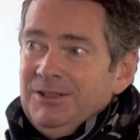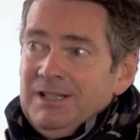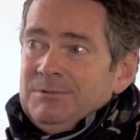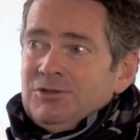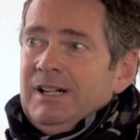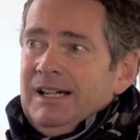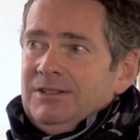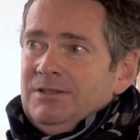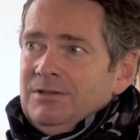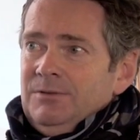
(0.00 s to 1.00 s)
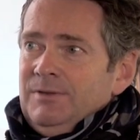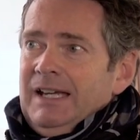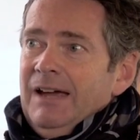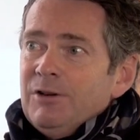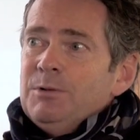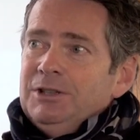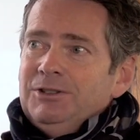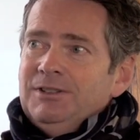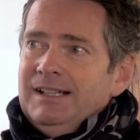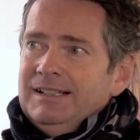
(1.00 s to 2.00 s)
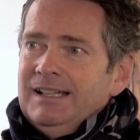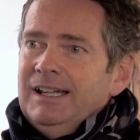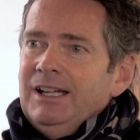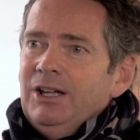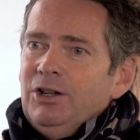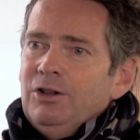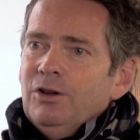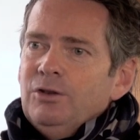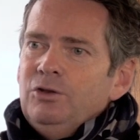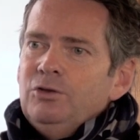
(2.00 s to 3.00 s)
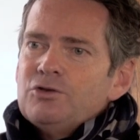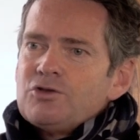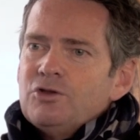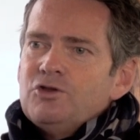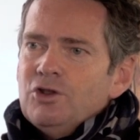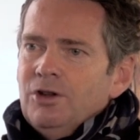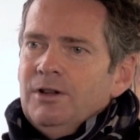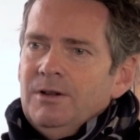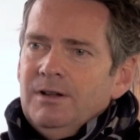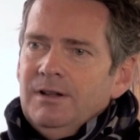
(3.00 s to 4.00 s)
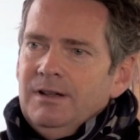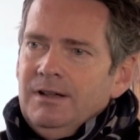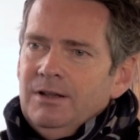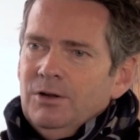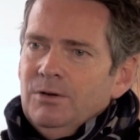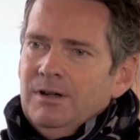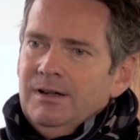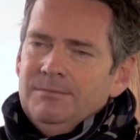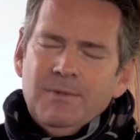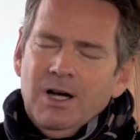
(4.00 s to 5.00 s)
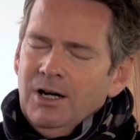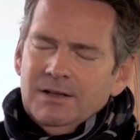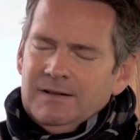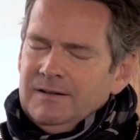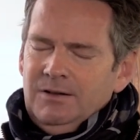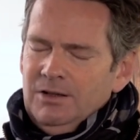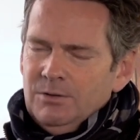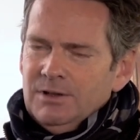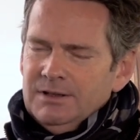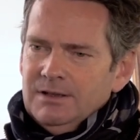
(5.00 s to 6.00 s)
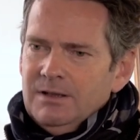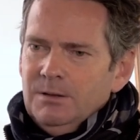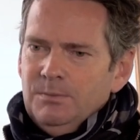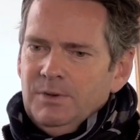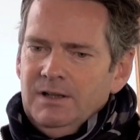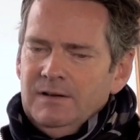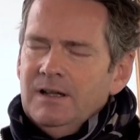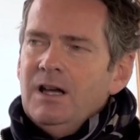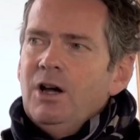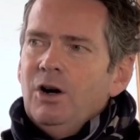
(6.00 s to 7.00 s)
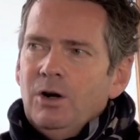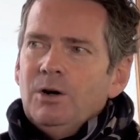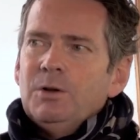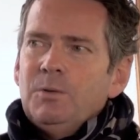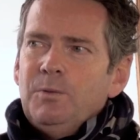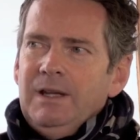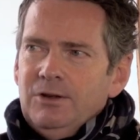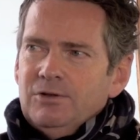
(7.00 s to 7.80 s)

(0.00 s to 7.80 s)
you, and I'm trying to convey everybody to that, you know, you should join, you know, us, you know, or other companies on a field